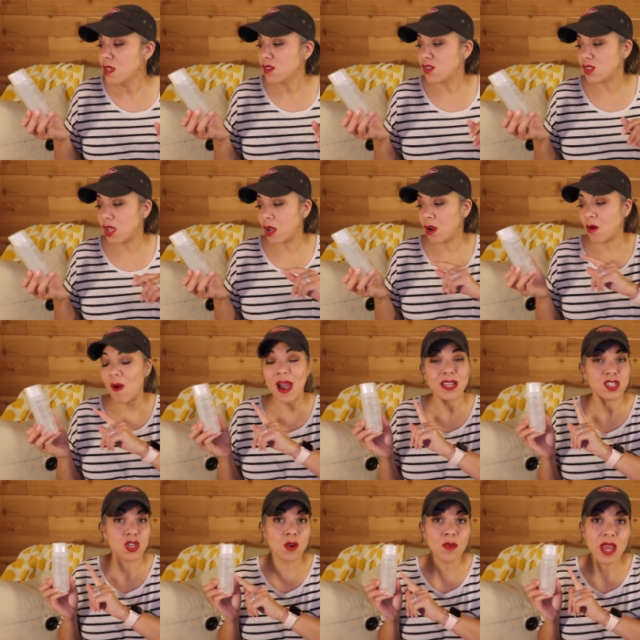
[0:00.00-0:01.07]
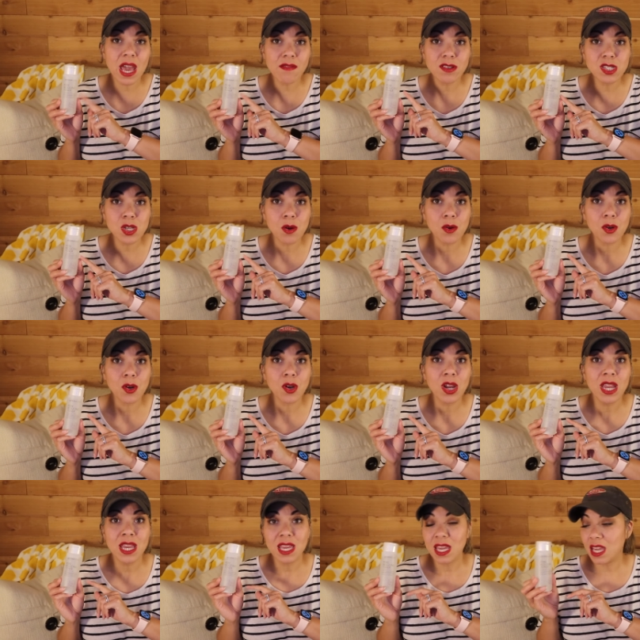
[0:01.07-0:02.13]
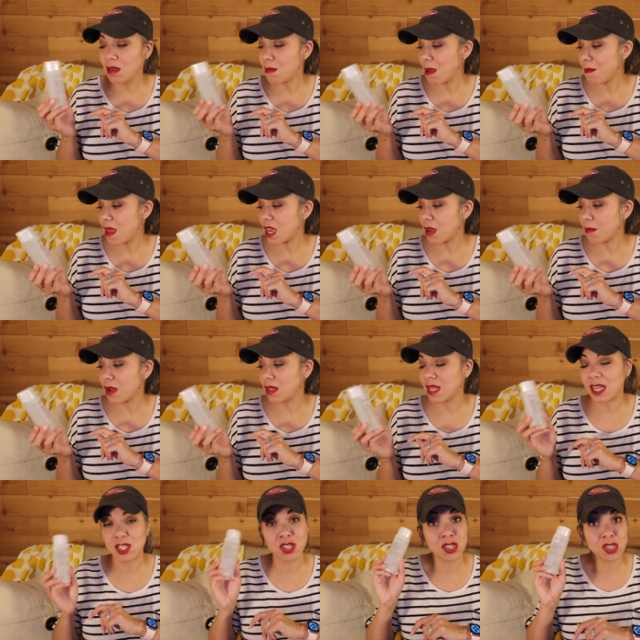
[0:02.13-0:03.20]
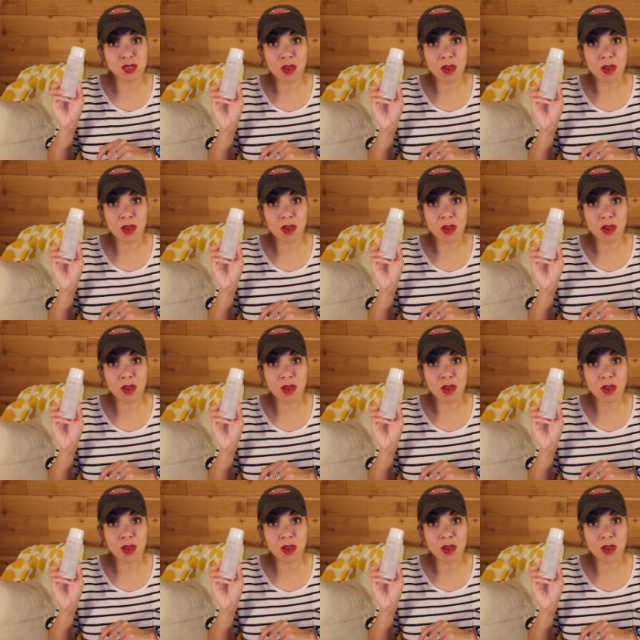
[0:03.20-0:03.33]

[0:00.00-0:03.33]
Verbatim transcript: So I don't have a toner in my makeup collection,